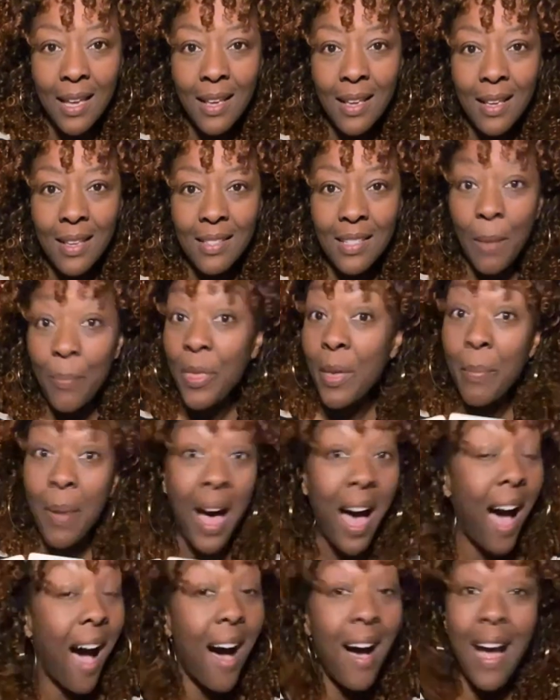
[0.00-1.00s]
something
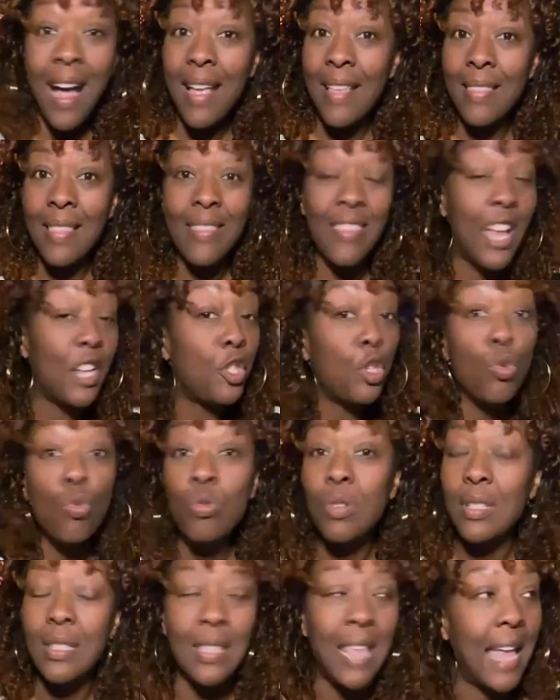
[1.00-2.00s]
behind that you
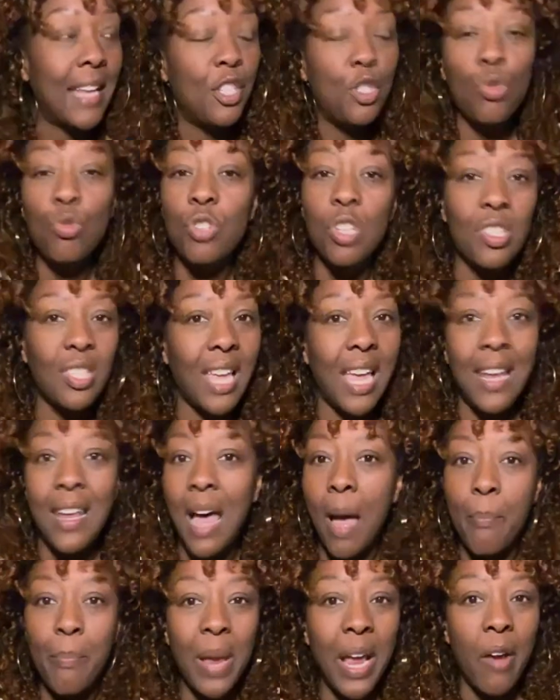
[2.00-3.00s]
just
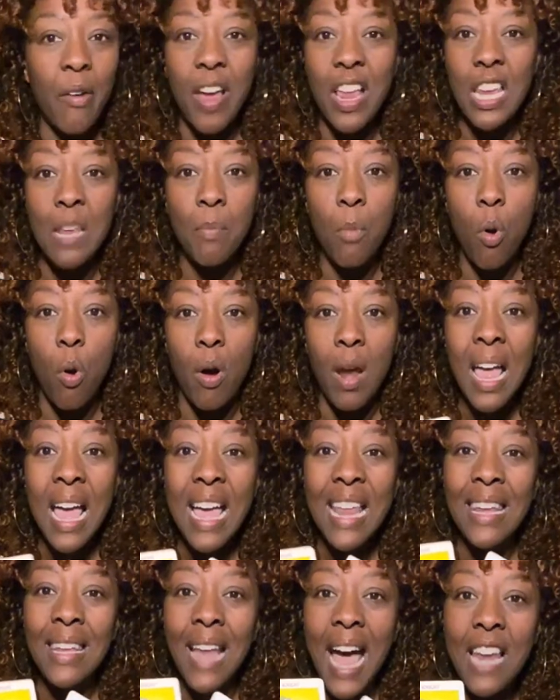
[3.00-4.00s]
cannot bear anymore.
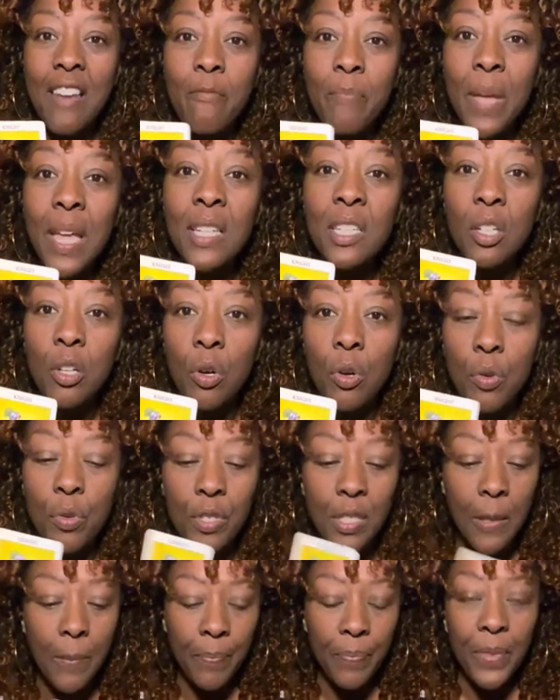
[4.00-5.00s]
Knight of
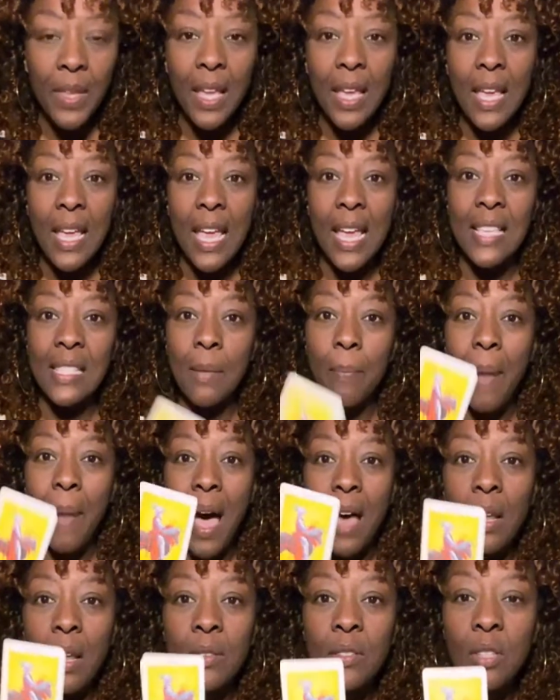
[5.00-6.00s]
Pentacles is
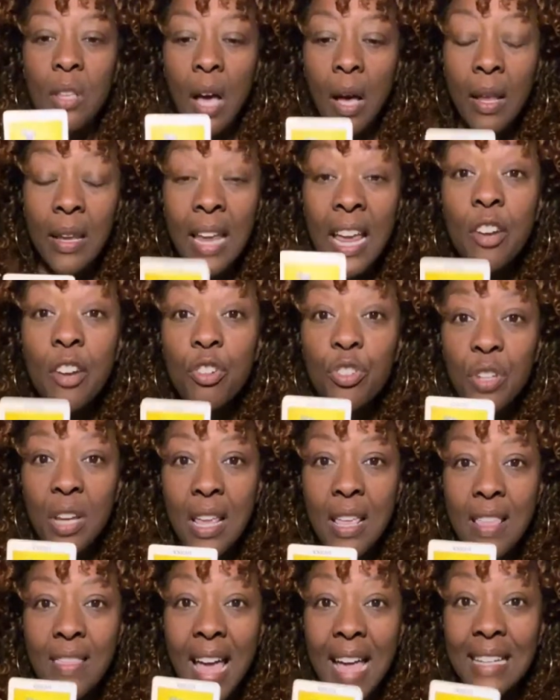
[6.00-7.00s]
about an energy
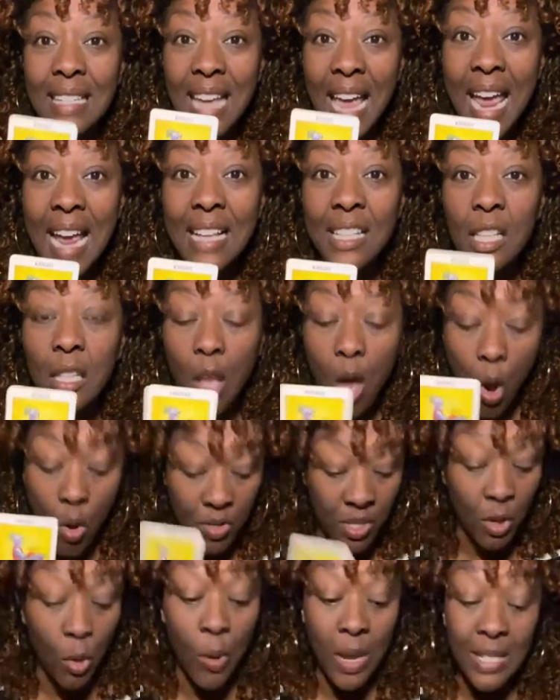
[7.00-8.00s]
that takes long.
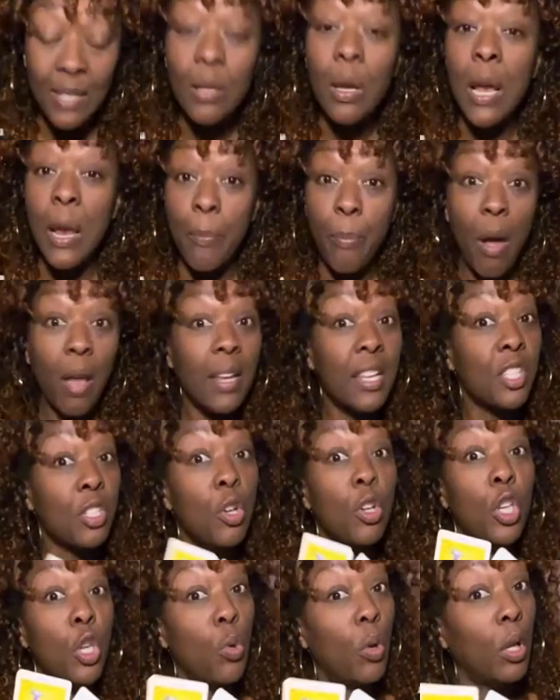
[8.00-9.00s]
So it probably
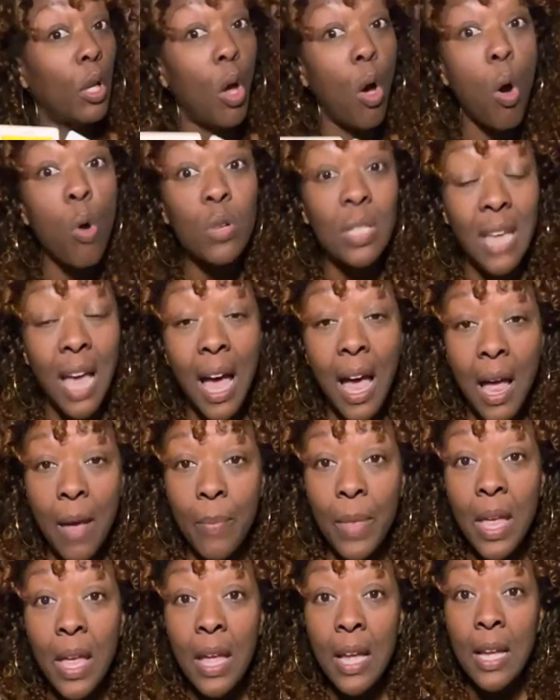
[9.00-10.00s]
took you a long time
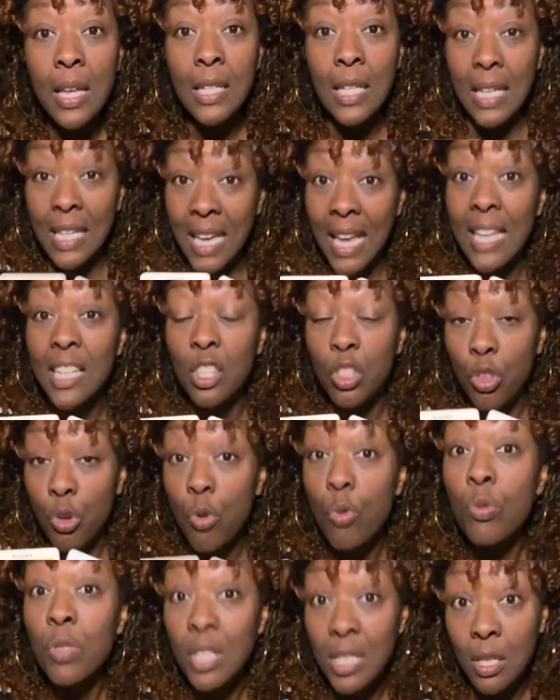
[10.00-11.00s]
to get
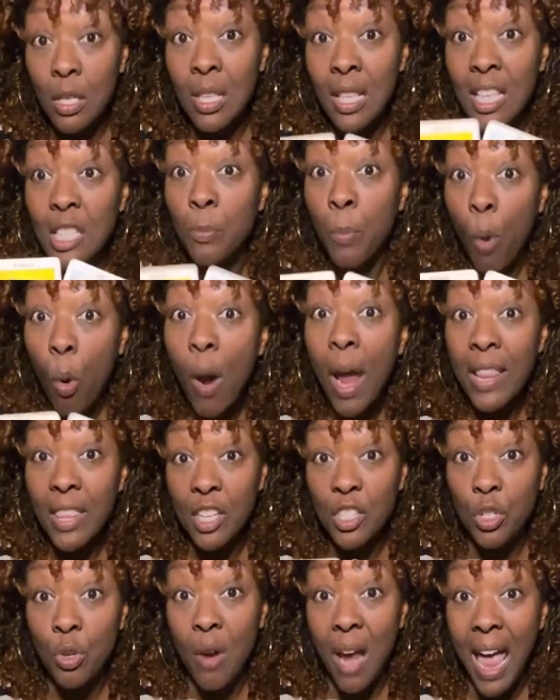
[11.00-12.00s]
through to this point
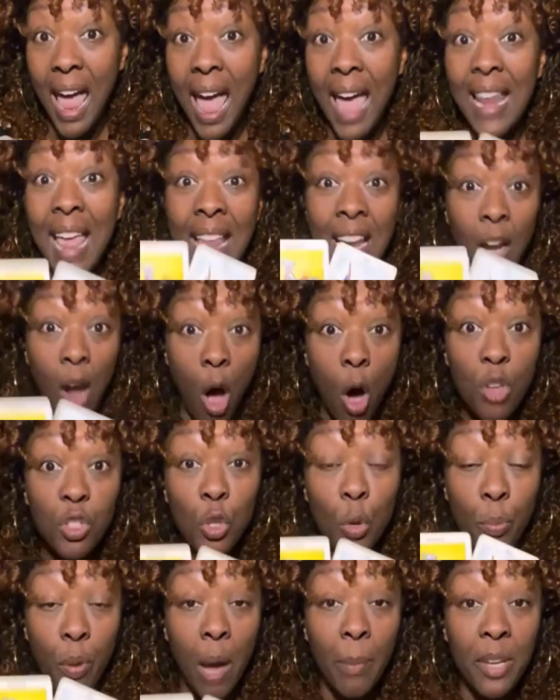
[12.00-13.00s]
that you're at. And it also
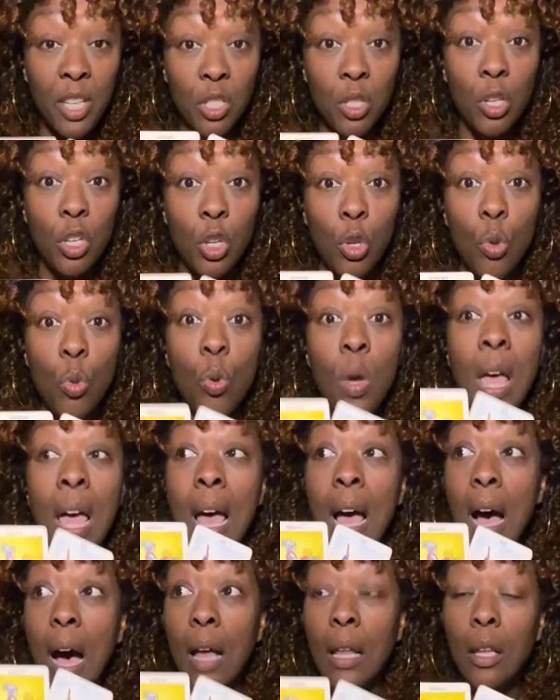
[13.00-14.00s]
probably took you
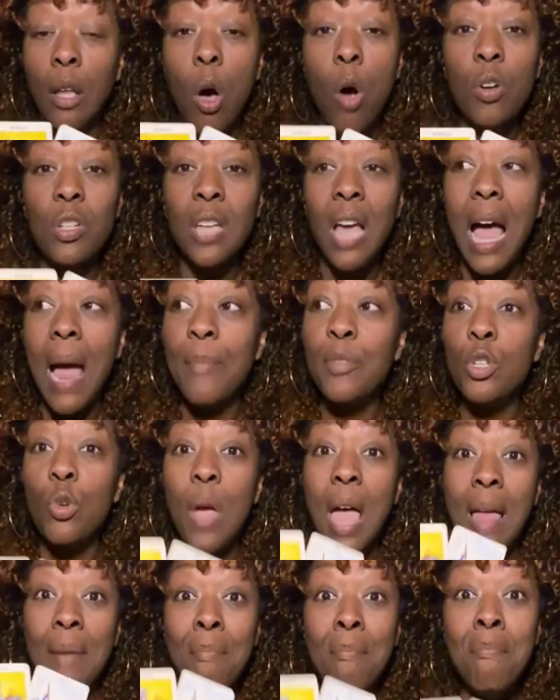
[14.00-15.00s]
a long time to
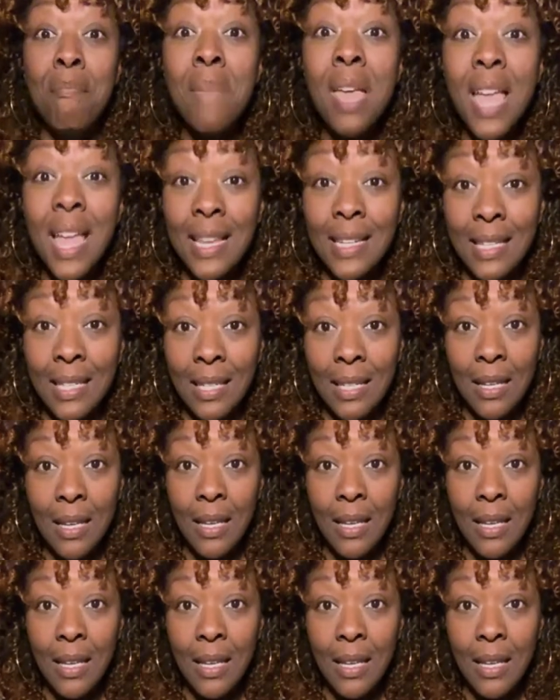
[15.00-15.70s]
admit